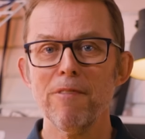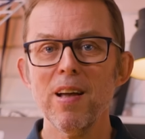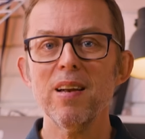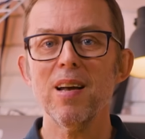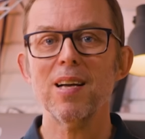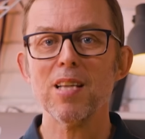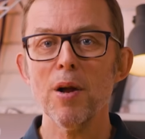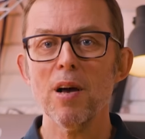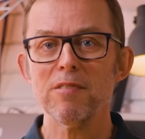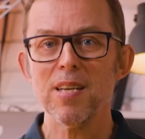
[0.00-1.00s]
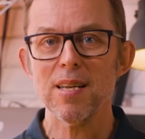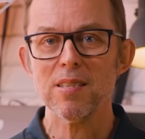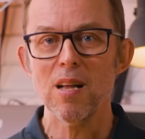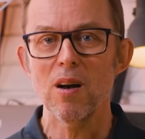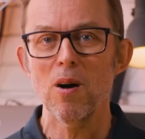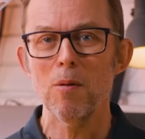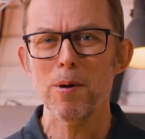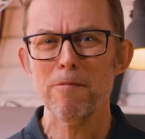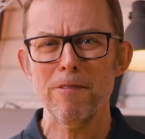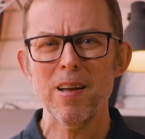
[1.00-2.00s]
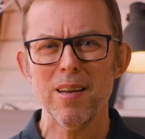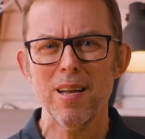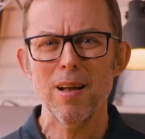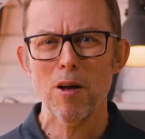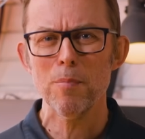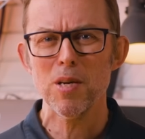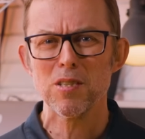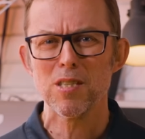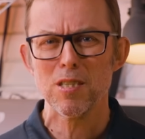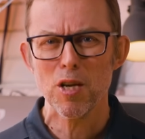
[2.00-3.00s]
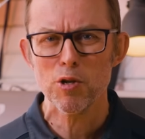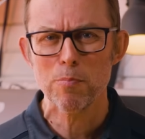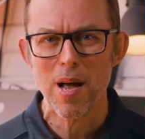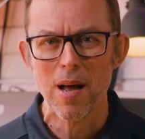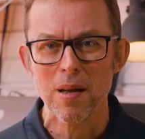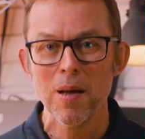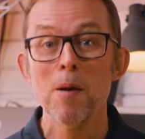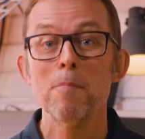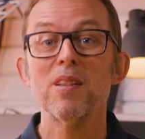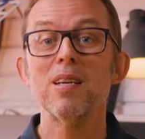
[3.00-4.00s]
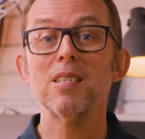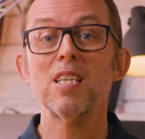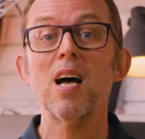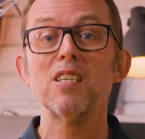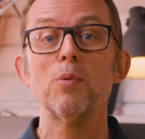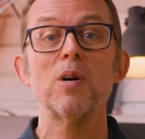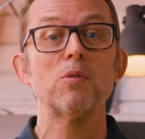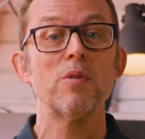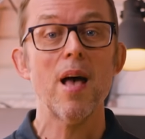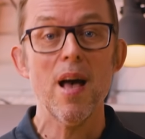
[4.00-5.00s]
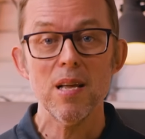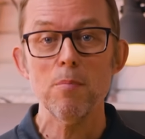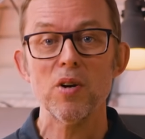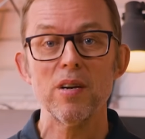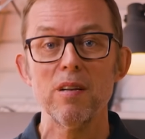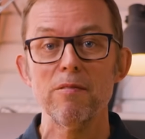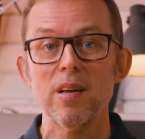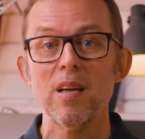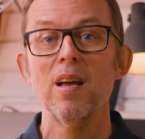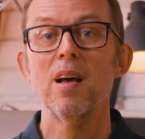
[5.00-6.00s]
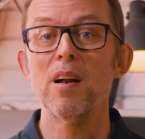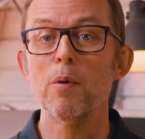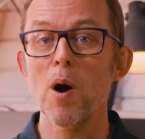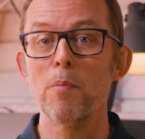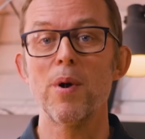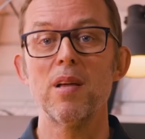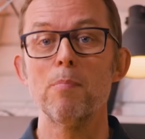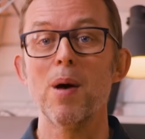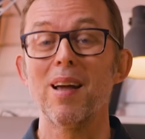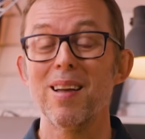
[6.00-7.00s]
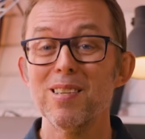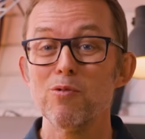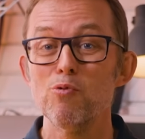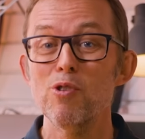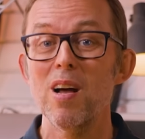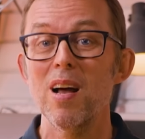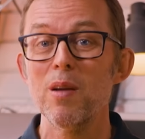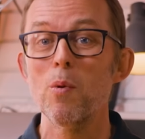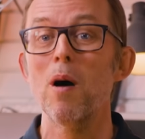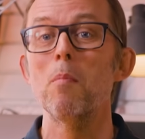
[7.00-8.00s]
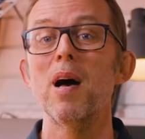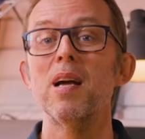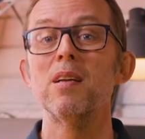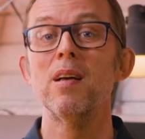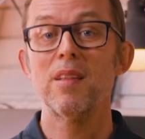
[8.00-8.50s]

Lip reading: Finn, I don't have Tesla, or but Finn, Elon Musk's a douchebag. But this charger works with any modern EV and it won't break the bank and it's really well made.